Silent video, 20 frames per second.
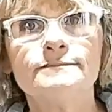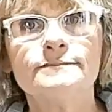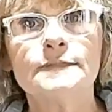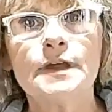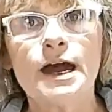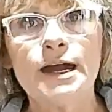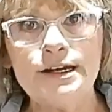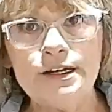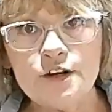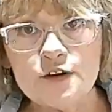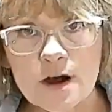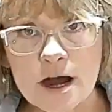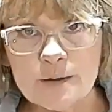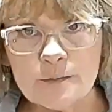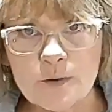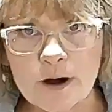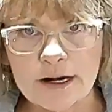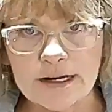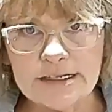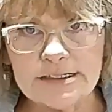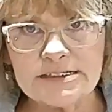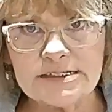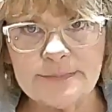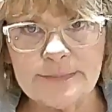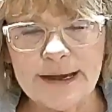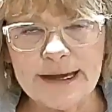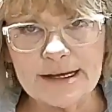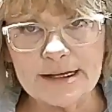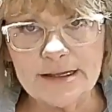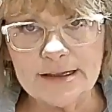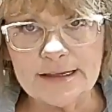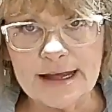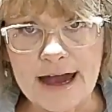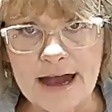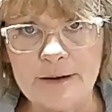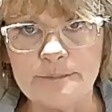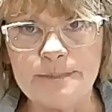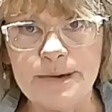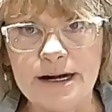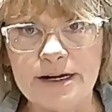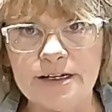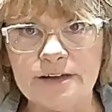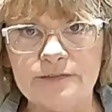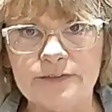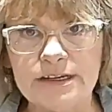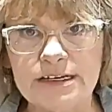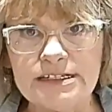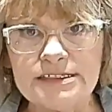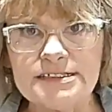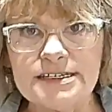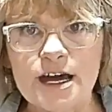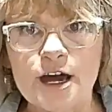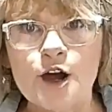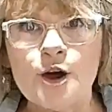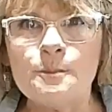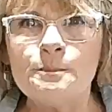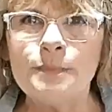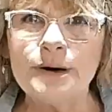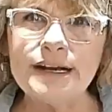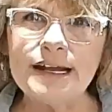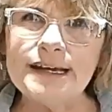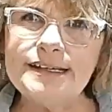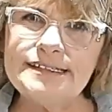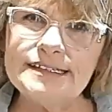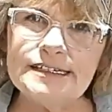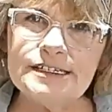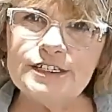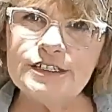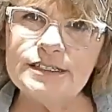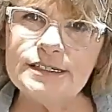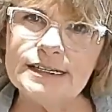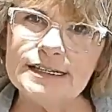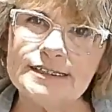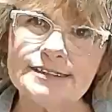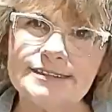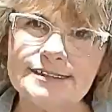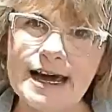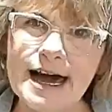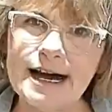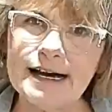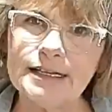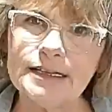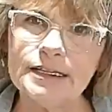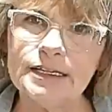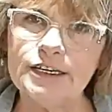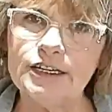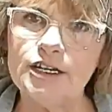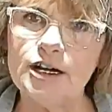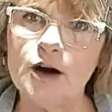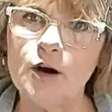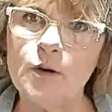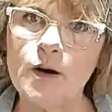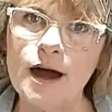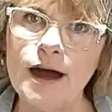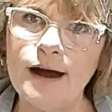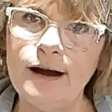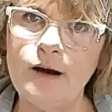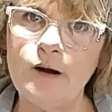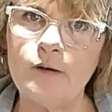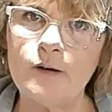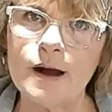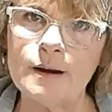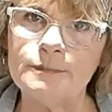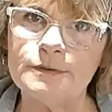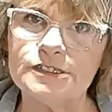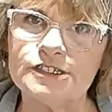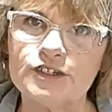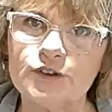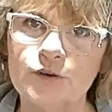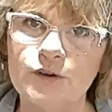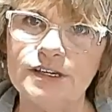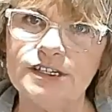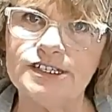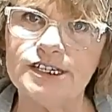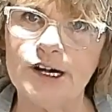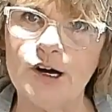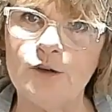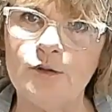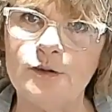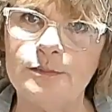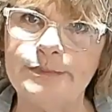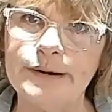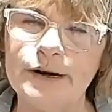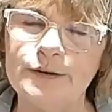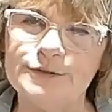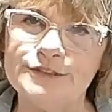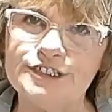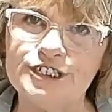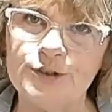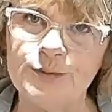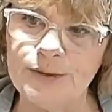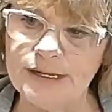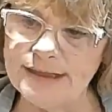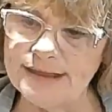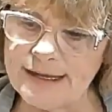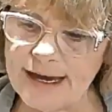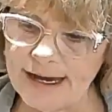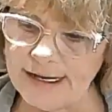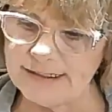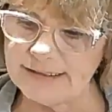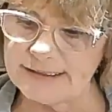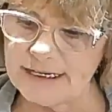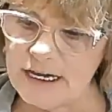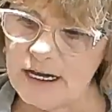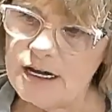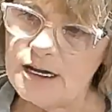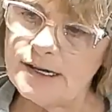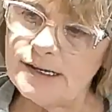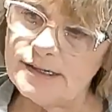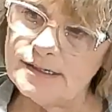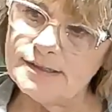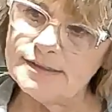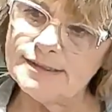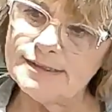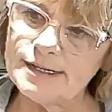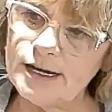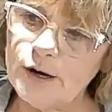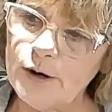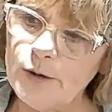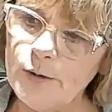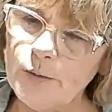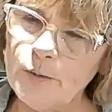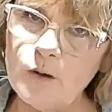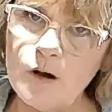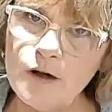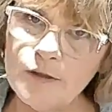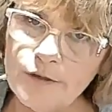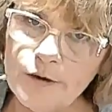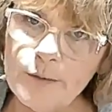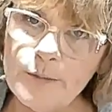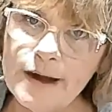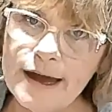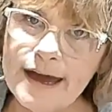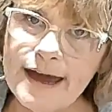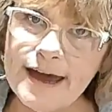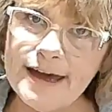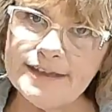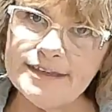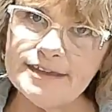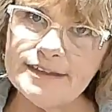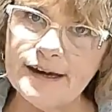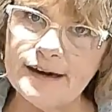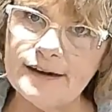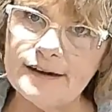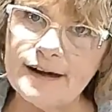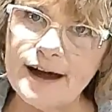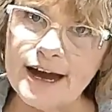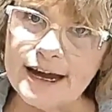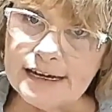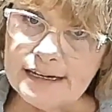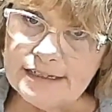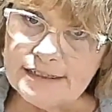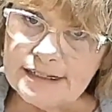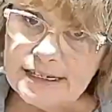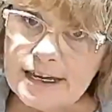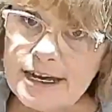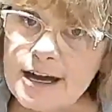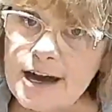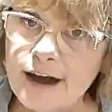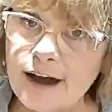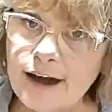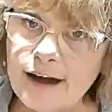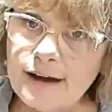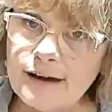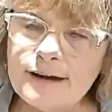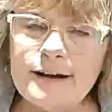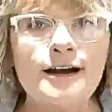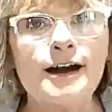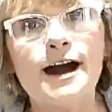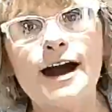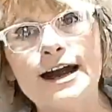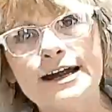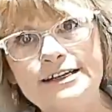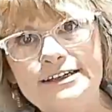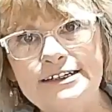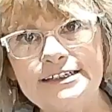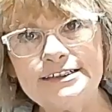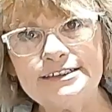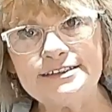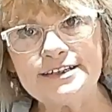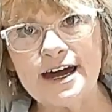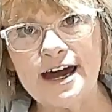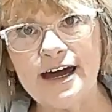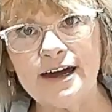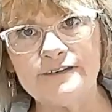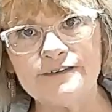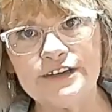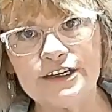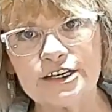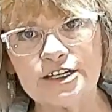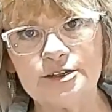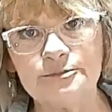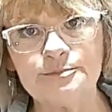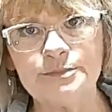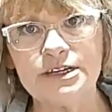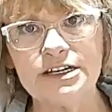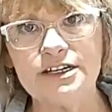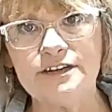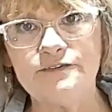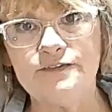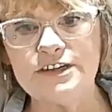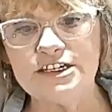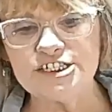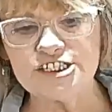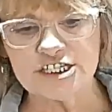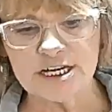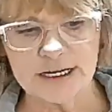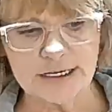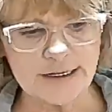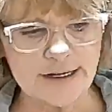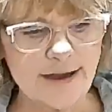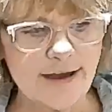I knew I wanted to make a lamp out of it, but I didn't exactly know how I was going to go about doing that. So, although I had the idea, I didn't have the complete vision.